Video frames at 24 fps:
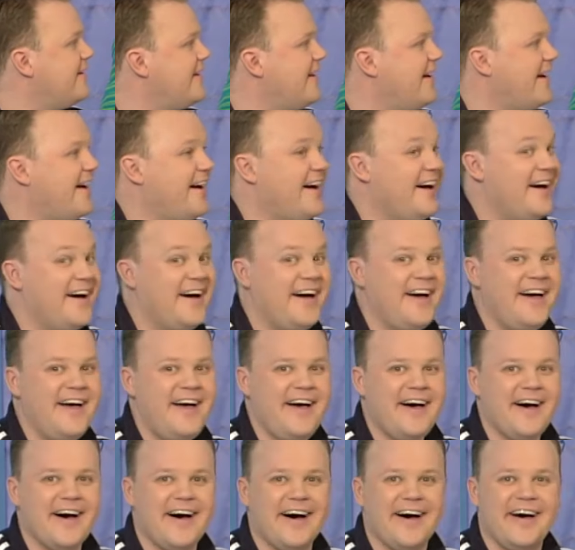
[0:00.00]

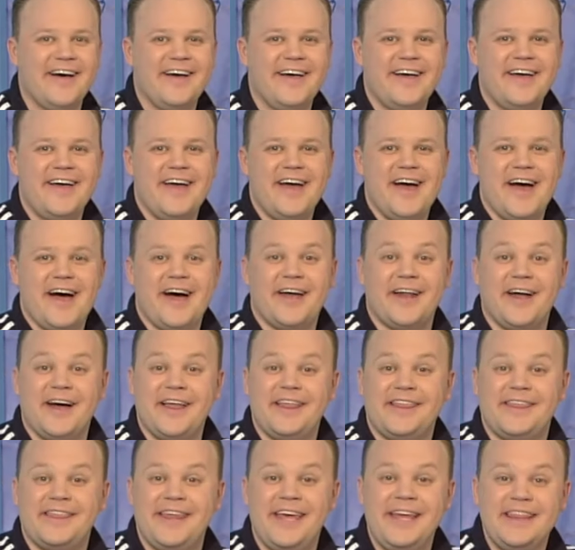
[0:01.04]
Aha. And I
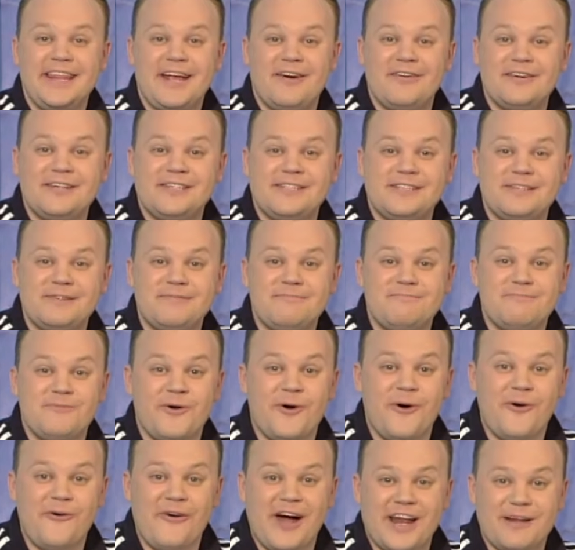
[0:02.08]
think there are some
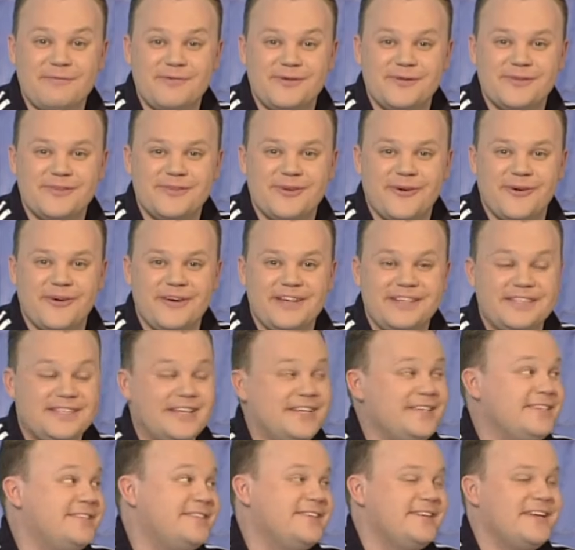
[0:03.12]
more animal
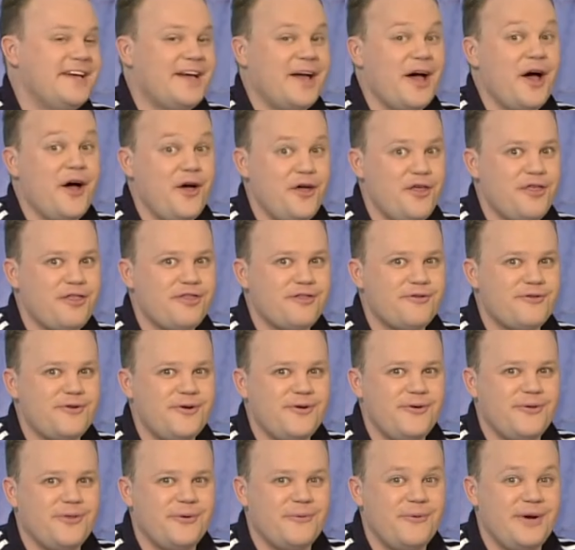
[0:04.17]
noises
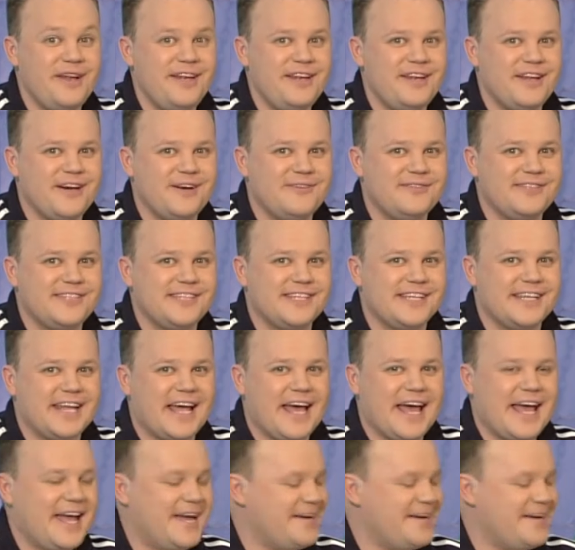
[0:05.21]
through the windows today.